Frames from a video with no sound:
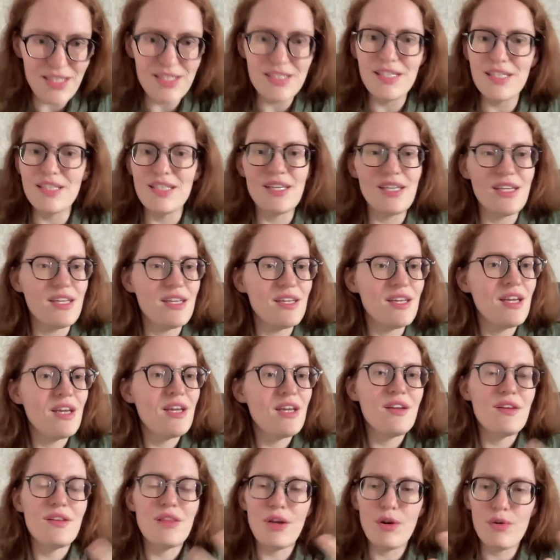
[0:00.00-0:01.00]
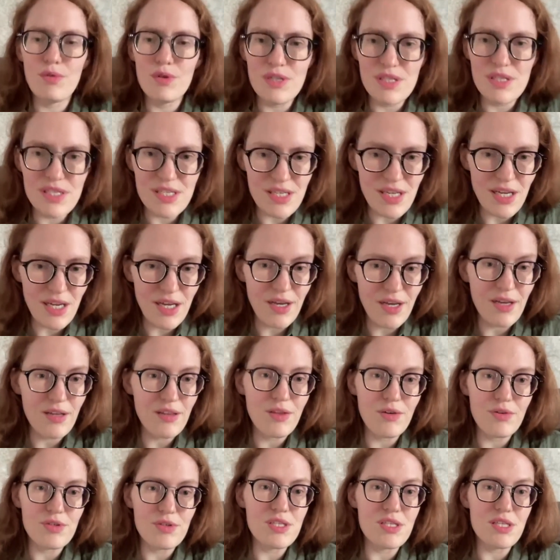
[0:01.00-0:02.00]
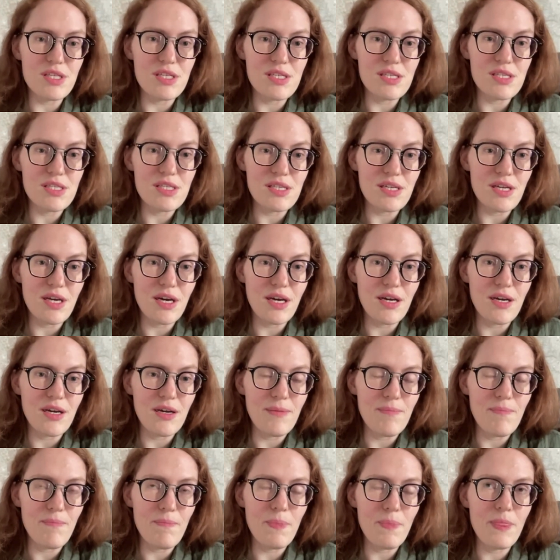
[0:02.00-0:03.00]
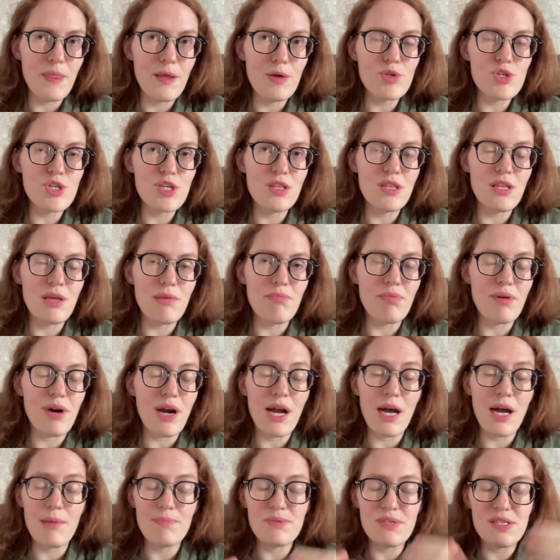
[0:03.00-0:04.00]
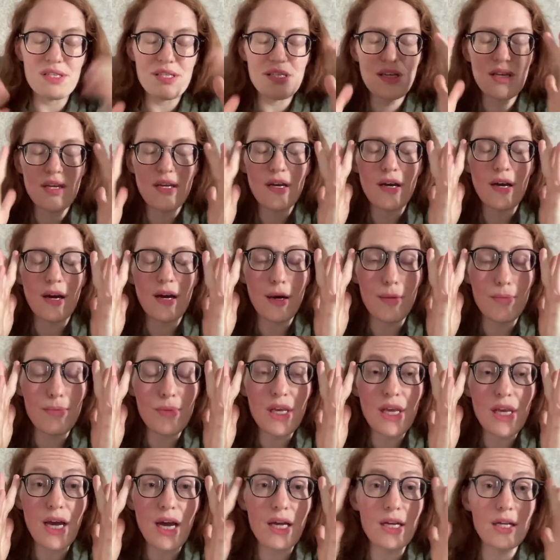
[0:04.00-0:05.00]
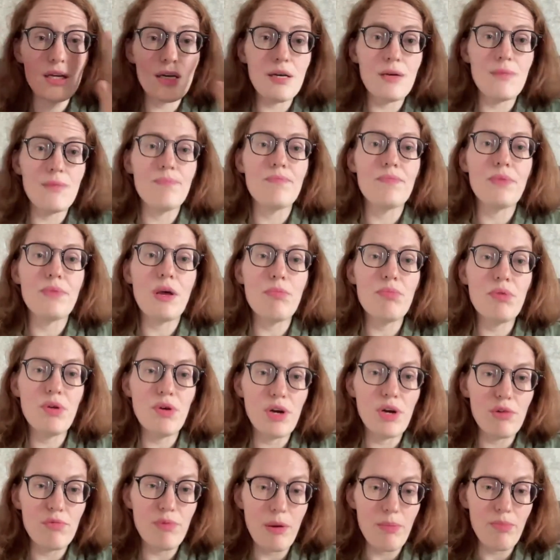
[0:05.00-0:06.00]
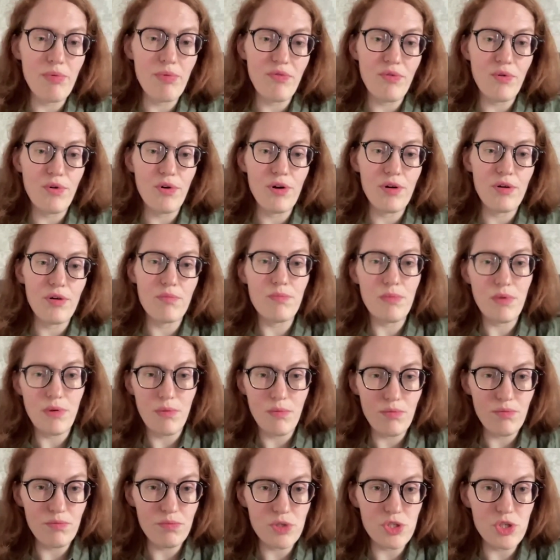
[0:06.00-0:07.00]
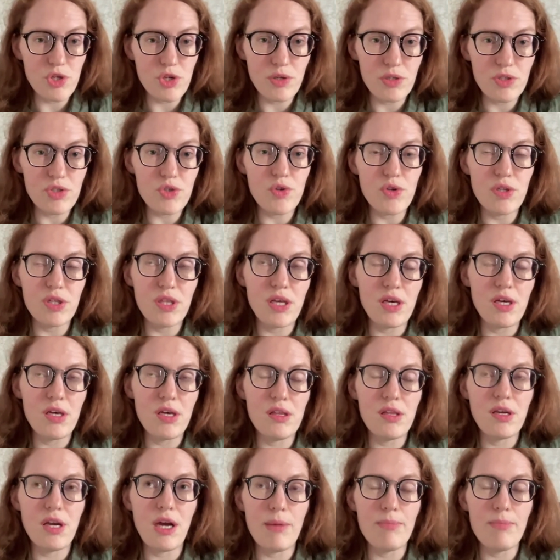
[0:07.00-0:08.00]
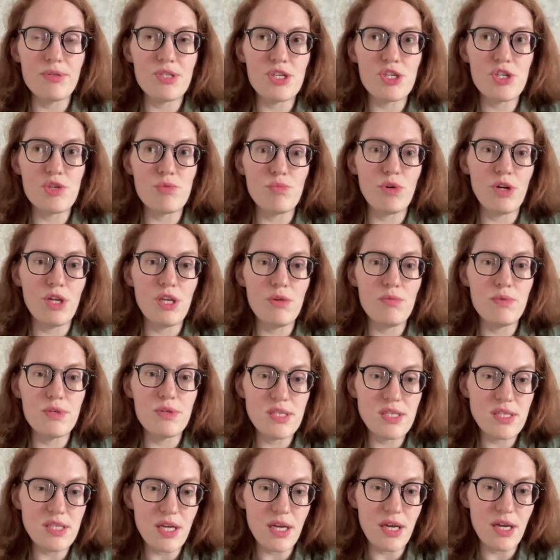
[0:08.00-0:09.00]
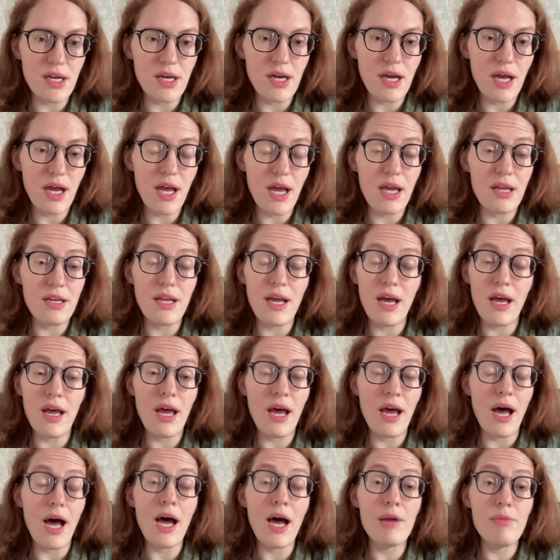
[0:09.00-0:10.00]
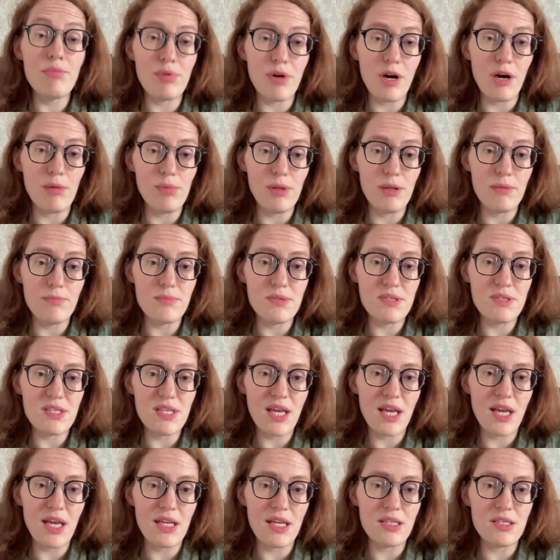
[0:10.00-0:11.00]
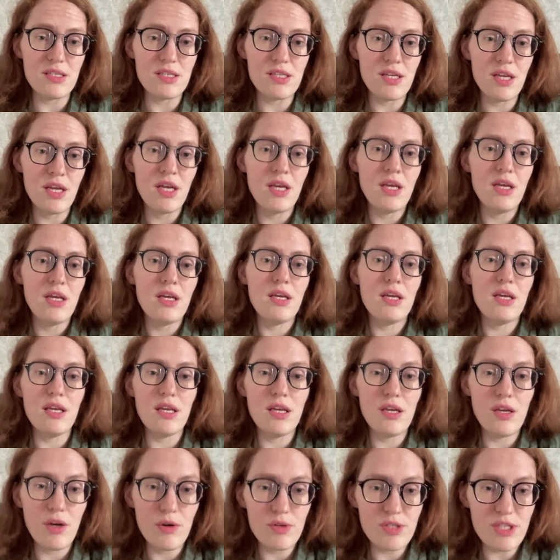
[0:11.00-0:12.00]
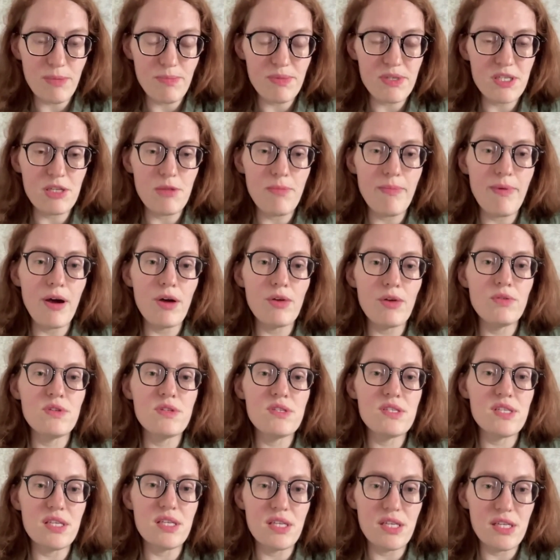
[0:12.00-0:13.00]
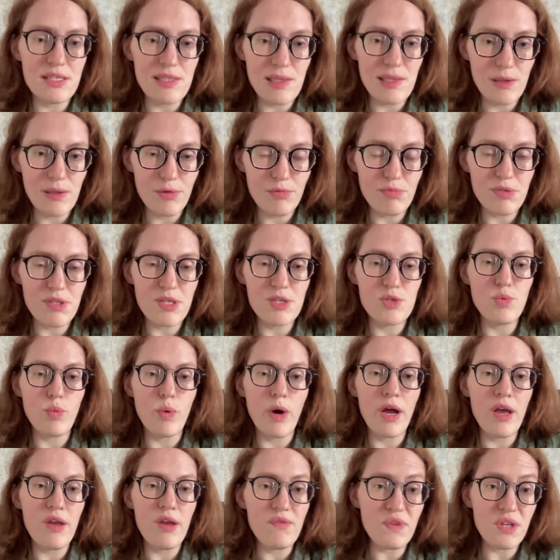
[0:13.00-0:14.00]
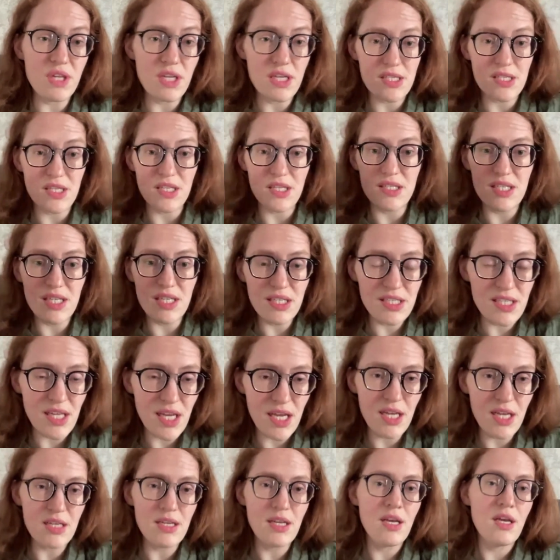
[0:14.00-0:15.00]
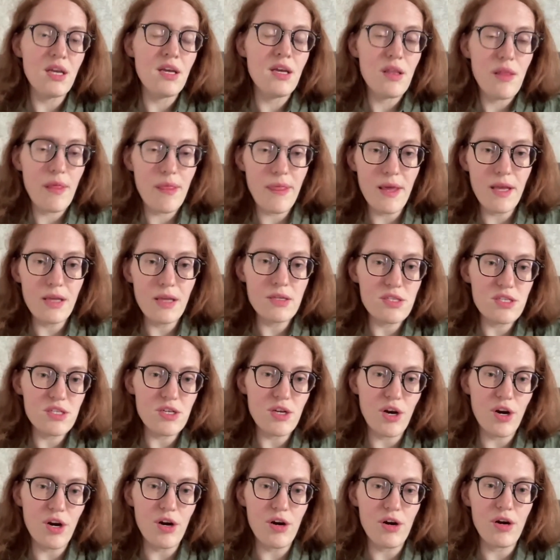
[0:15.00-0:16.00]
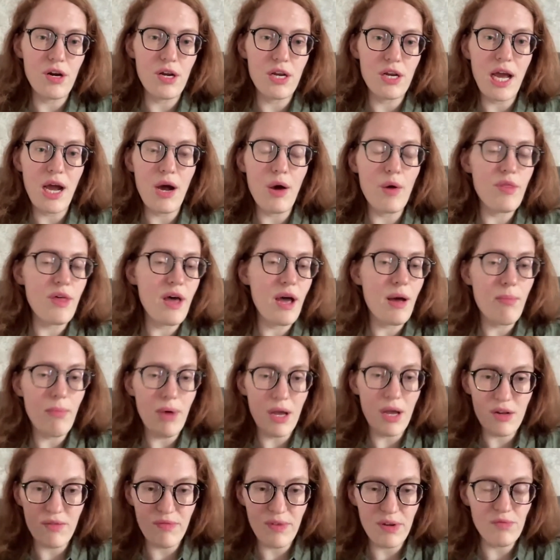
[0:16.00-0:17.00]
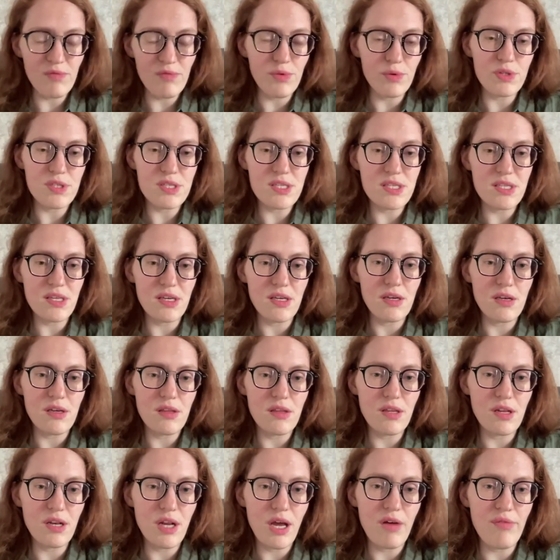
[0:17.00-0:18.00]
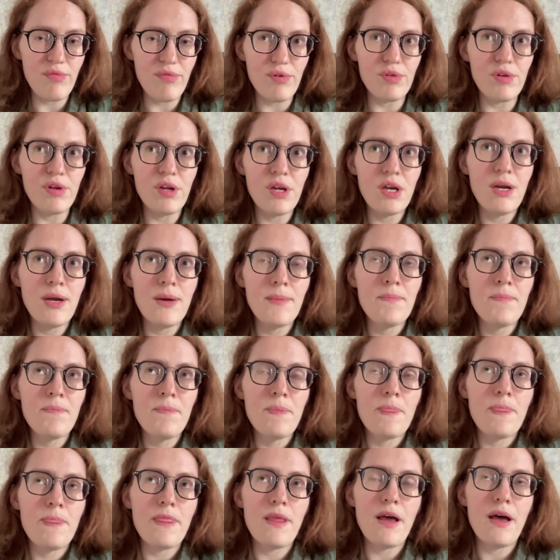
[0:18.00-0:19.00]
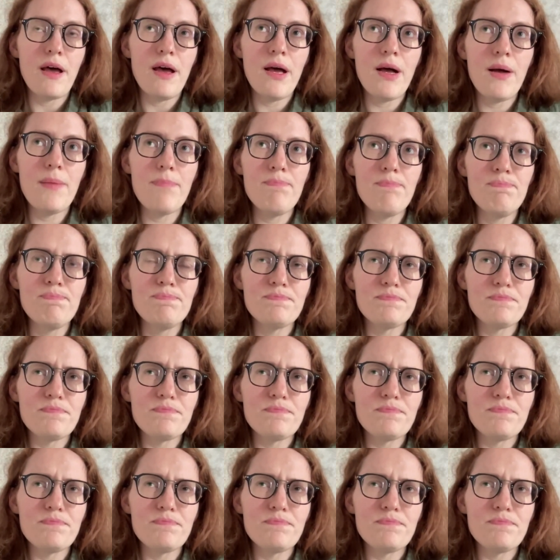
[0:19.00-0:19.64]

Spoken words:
Did he? There's this notion that perhaps he had a period right before during the composition where he was had eye problems, and he goes up into the mountains and he's alone with his wife and he has to dictate things to her, and how that might have influenced the novel. Um,